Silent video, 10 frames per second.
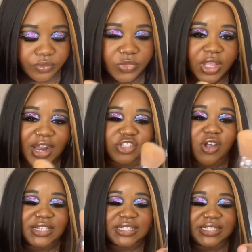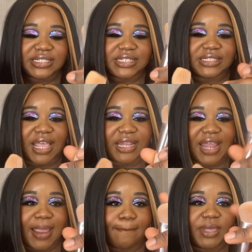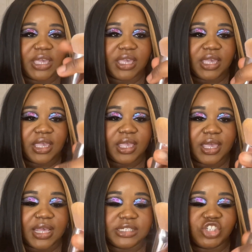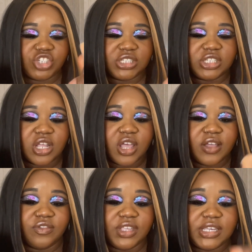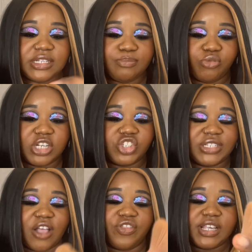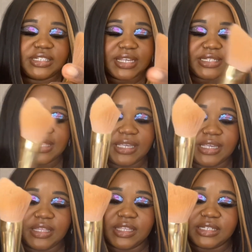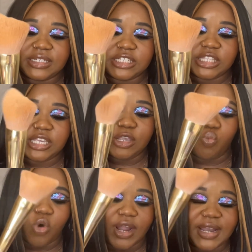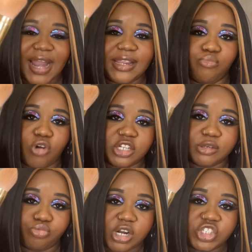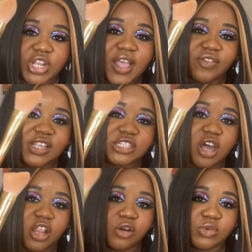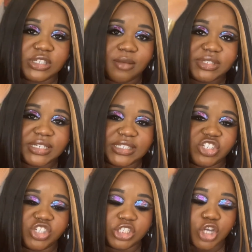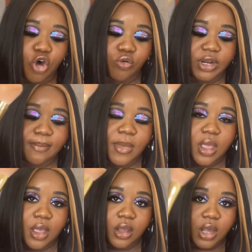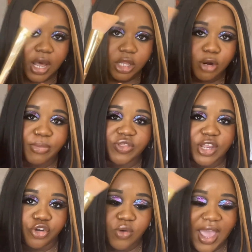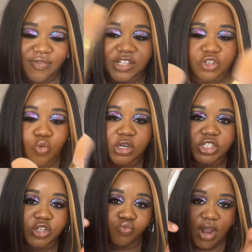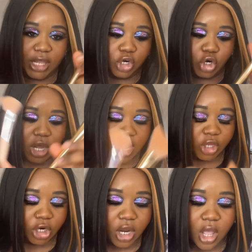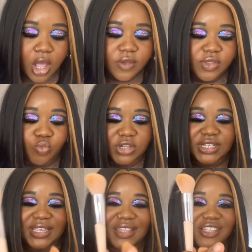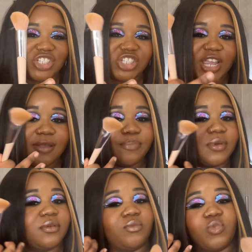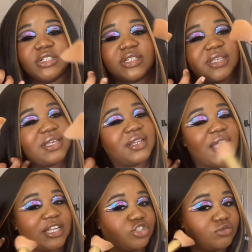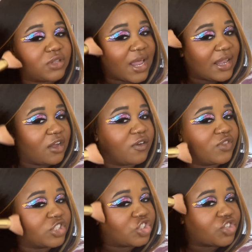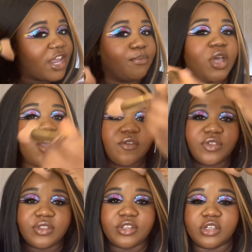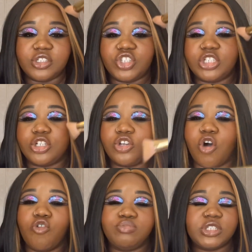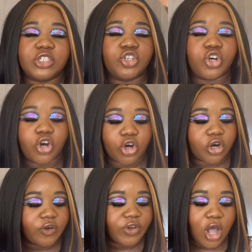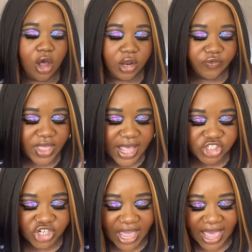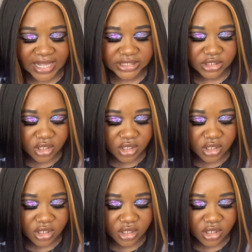And as you guys can see, it's like light pink. It's just these brushes. Now this is the 190 bronzer brush. This color was limited edition. It's golden color, but they do have this, of course, in the regular color. Once again, the shape. Once again, I love the shape to just sculpt and curve and all of that jazz.